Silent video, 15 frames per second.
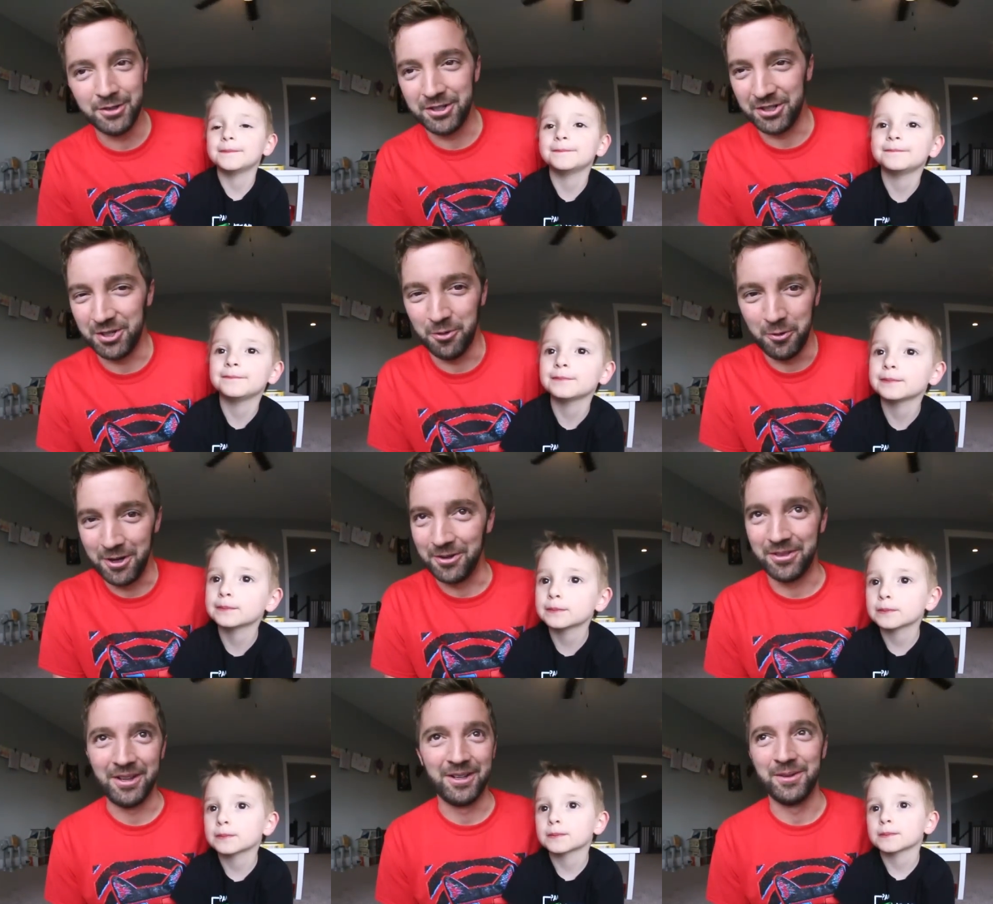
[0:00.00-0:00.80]
Speaker 1: it's just a
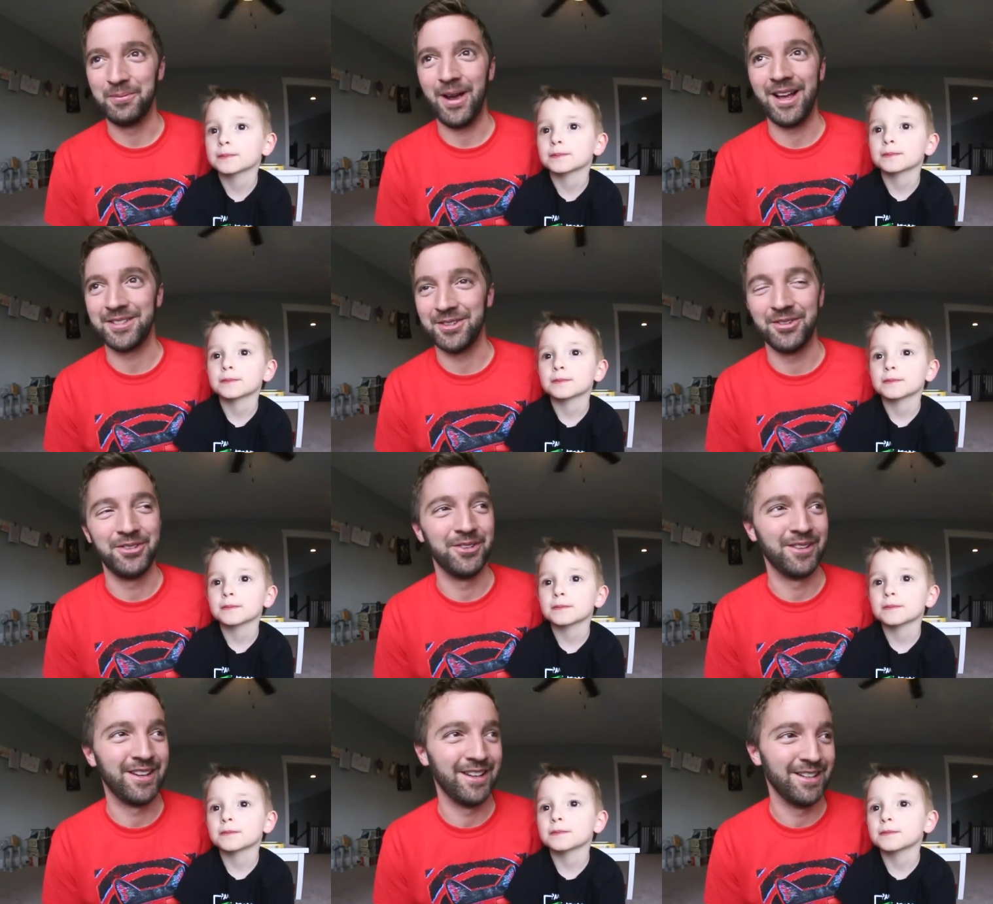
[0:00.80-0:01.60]
weird thing to pass on
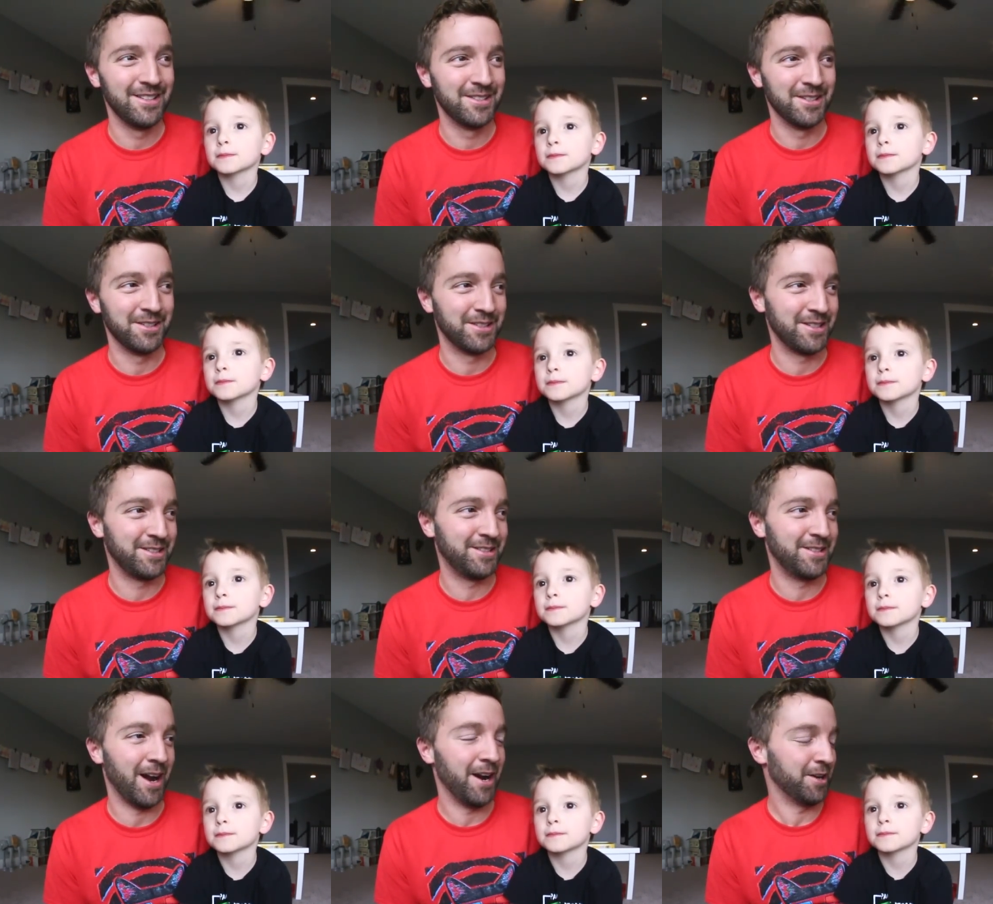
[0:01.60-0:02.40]
to your kids, a
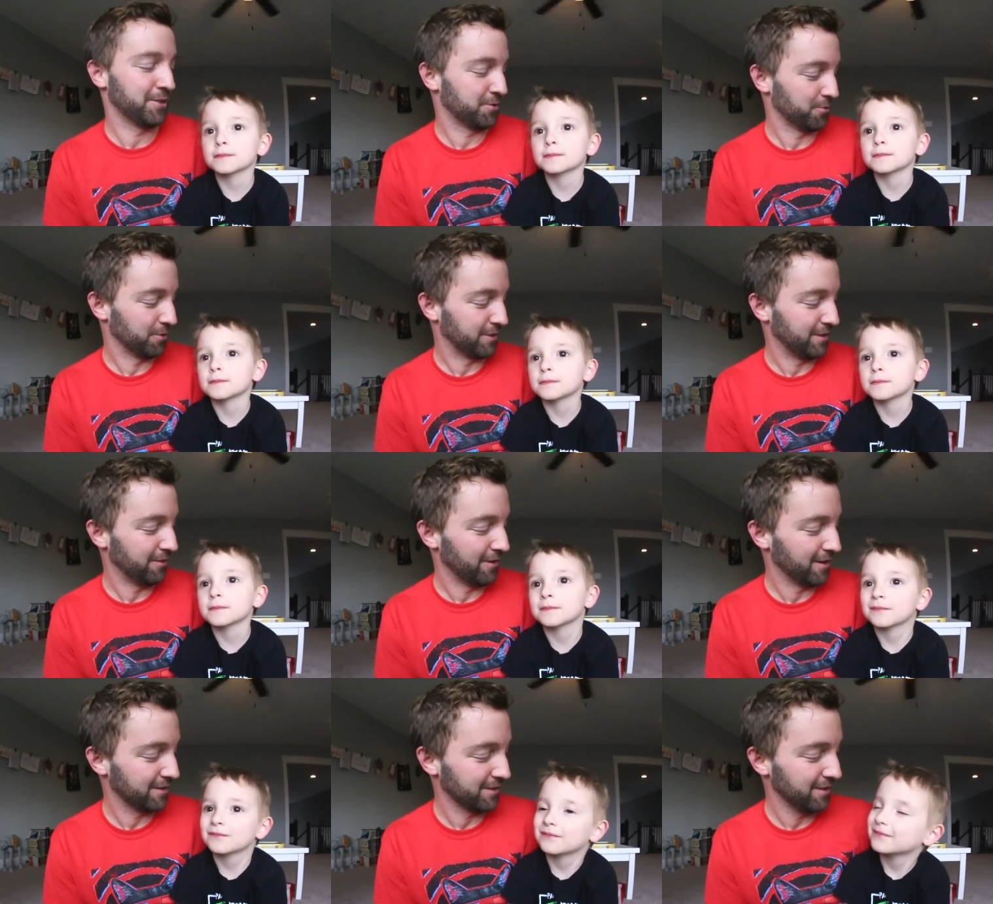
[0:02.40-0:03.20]
dinosaur
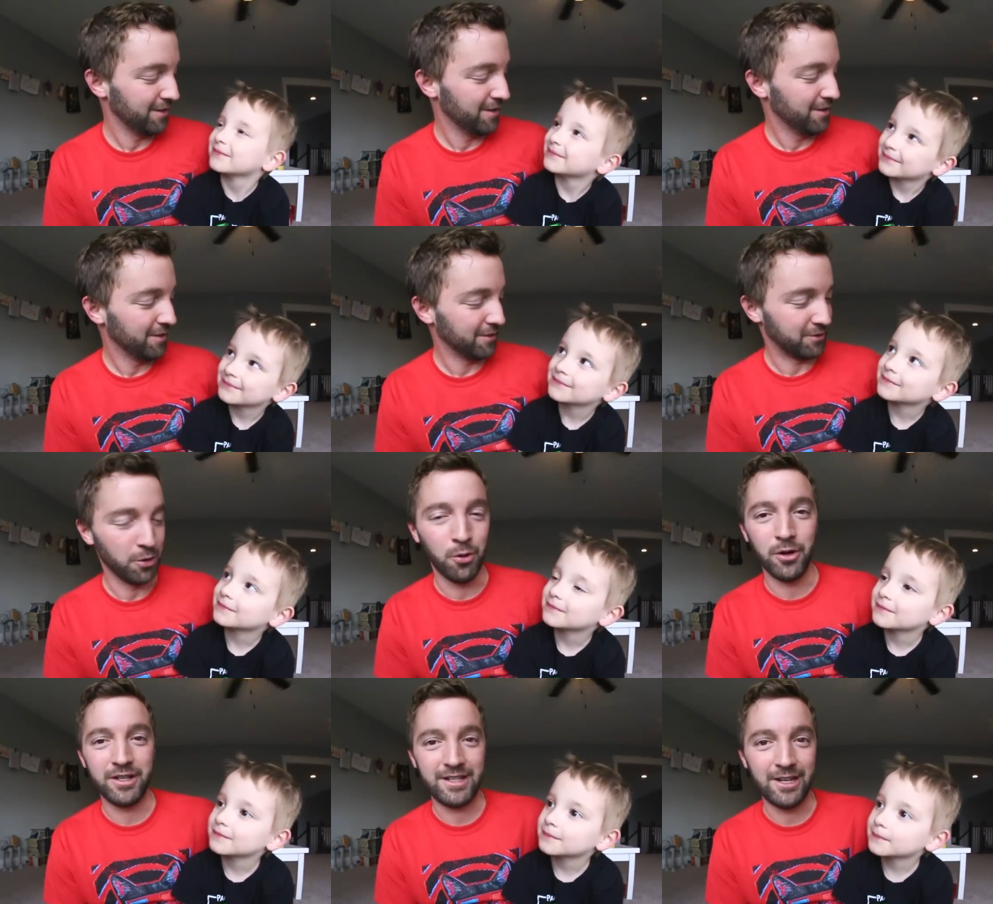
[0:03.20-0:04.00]
T-Rex a
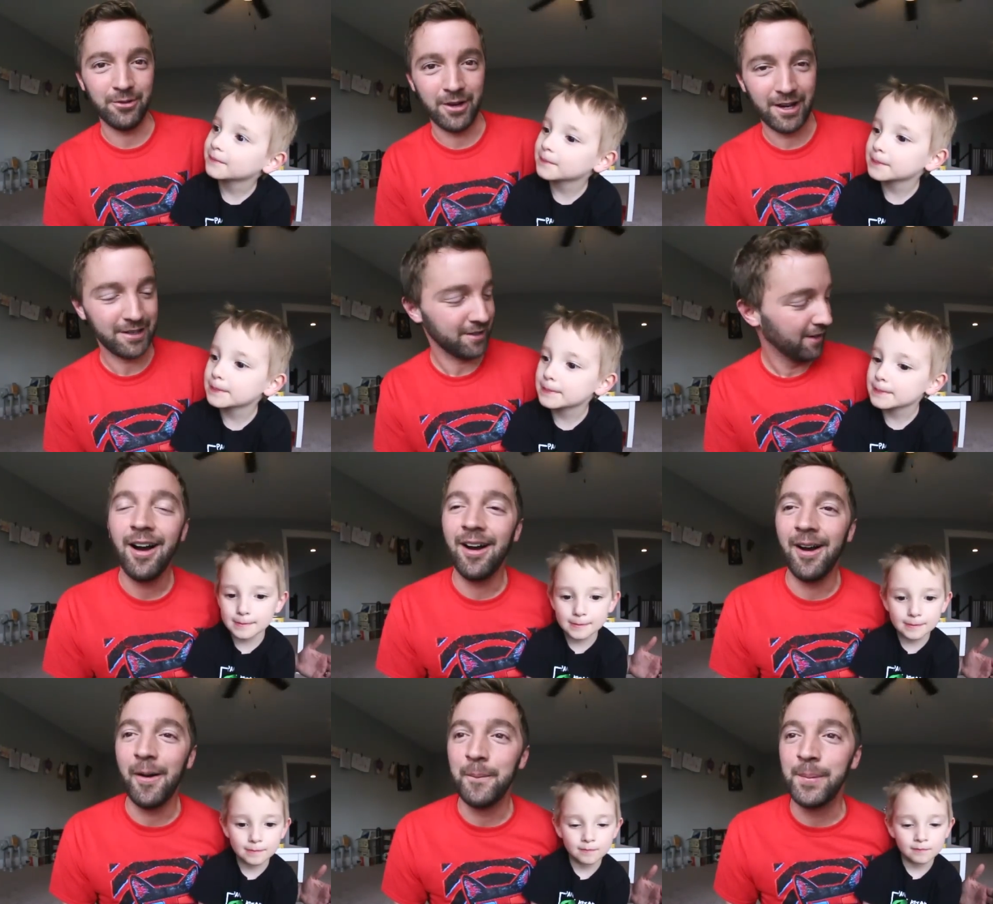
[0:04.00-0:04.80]
toy T-Rex.
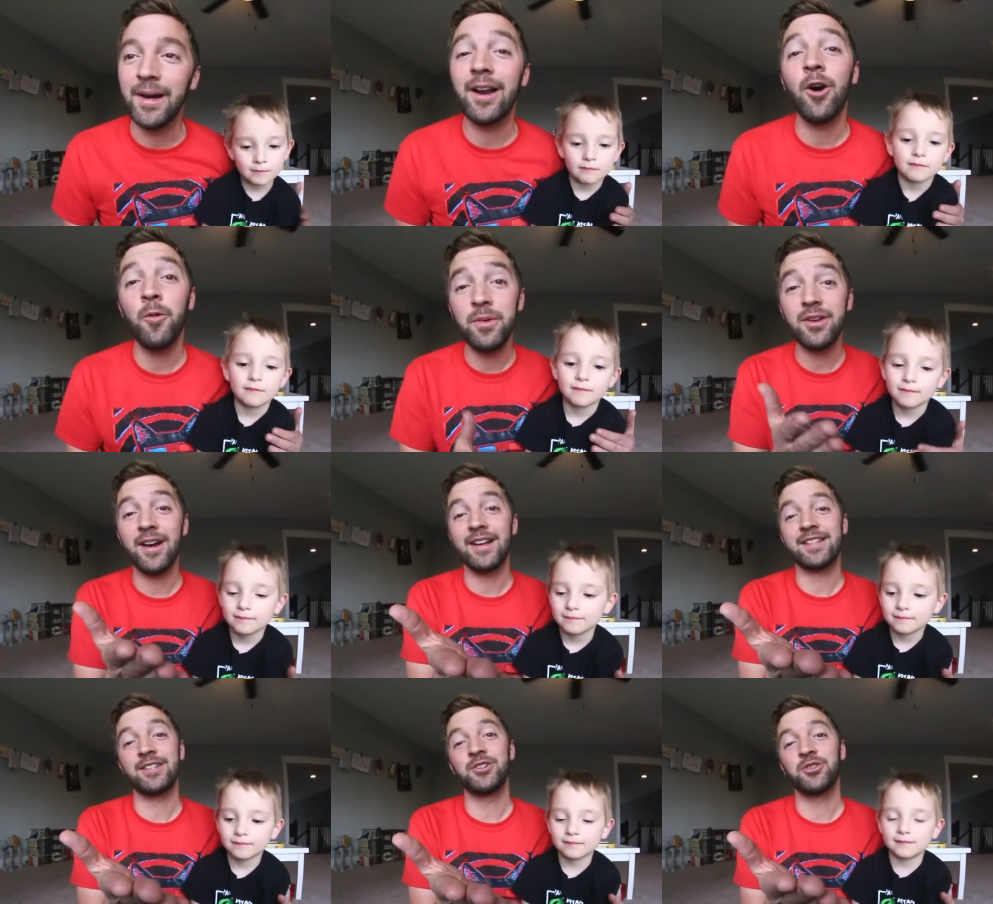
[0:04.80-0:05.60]
Uh, but I hope you
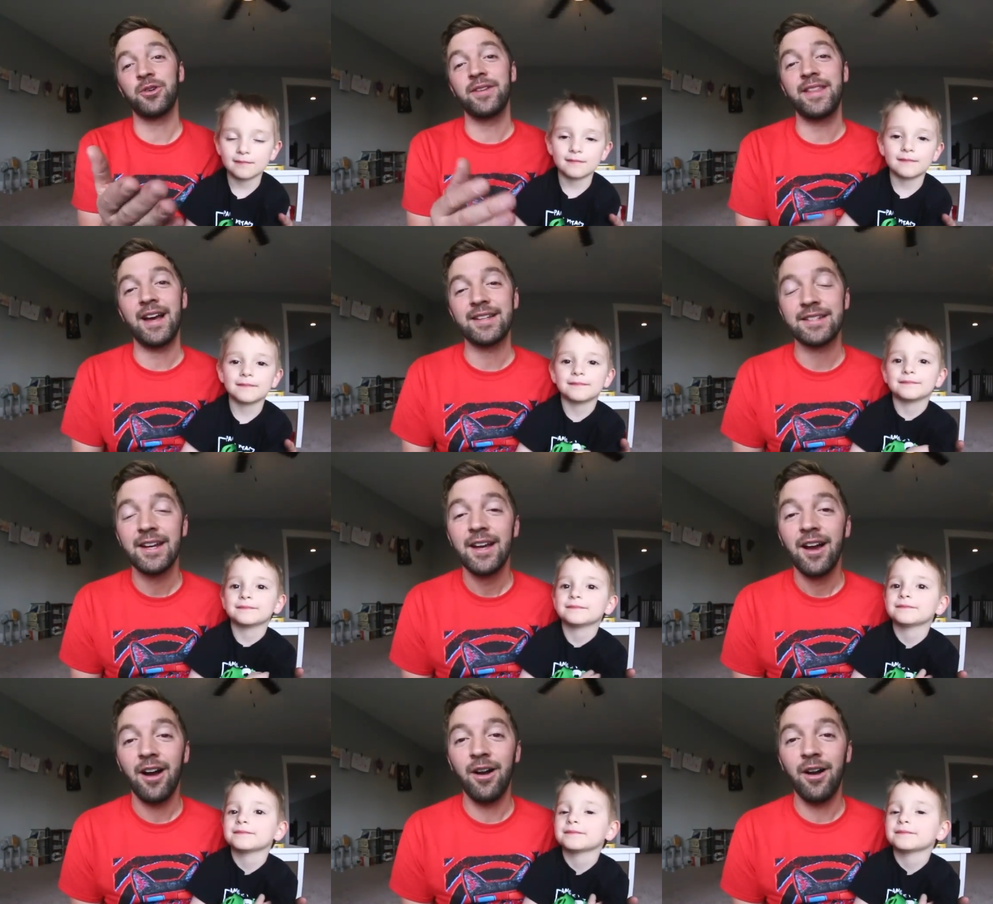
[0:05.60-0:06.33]
guys enjoyed that.